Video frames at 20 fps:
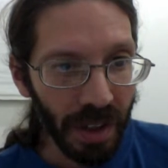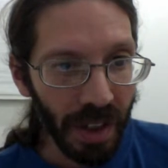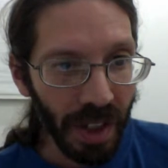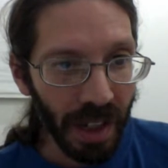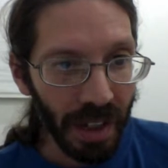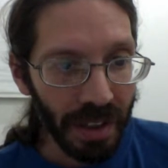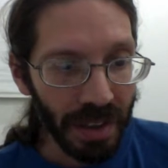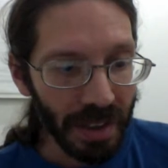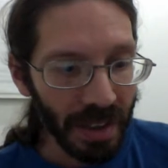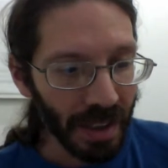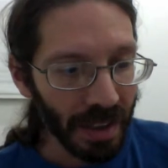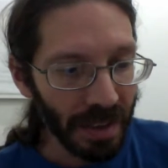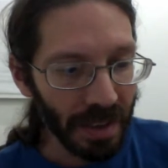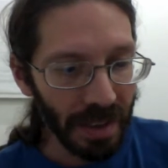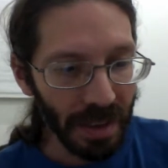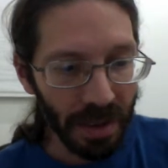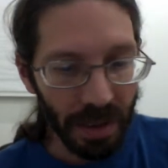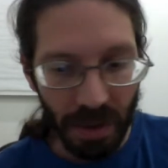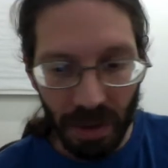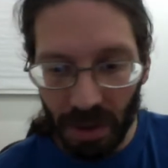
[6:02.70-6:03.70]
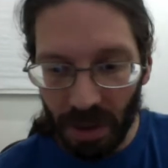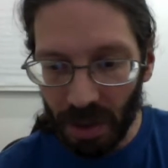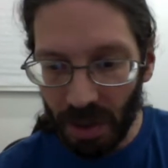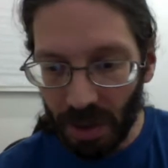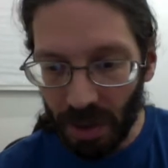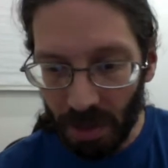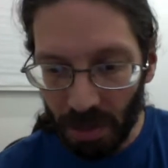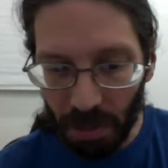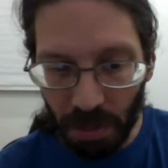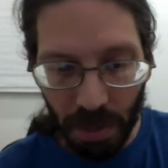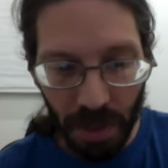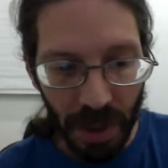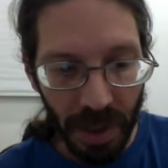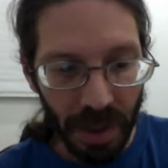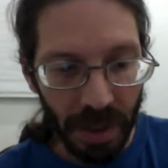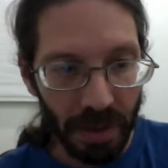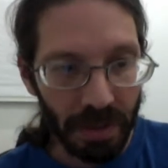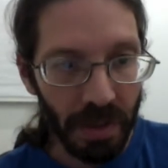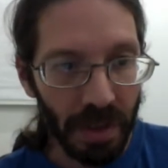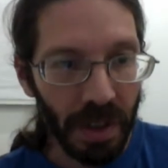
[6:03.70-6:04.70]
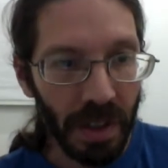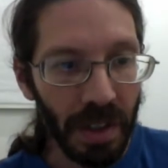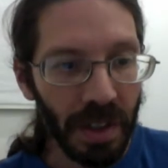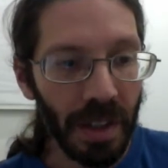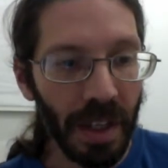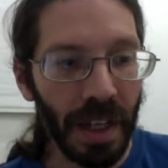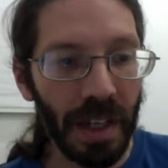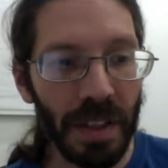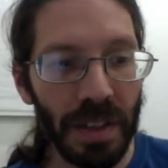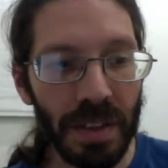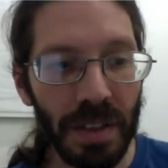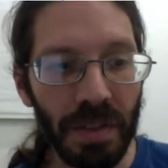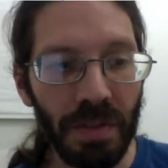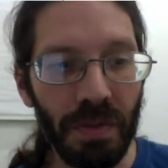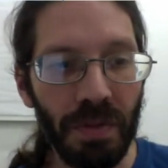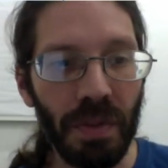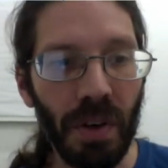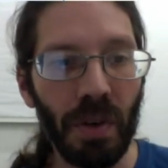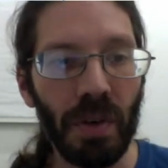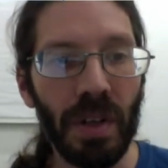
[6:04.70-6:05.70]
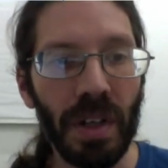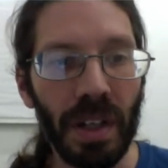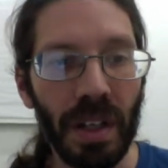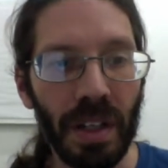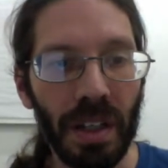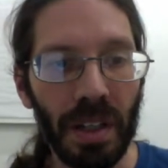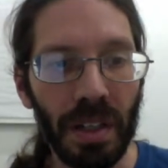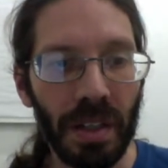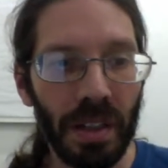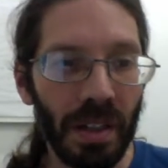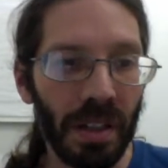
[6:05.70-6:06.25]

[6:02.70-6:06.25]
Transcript: nonsensical, but that is invoking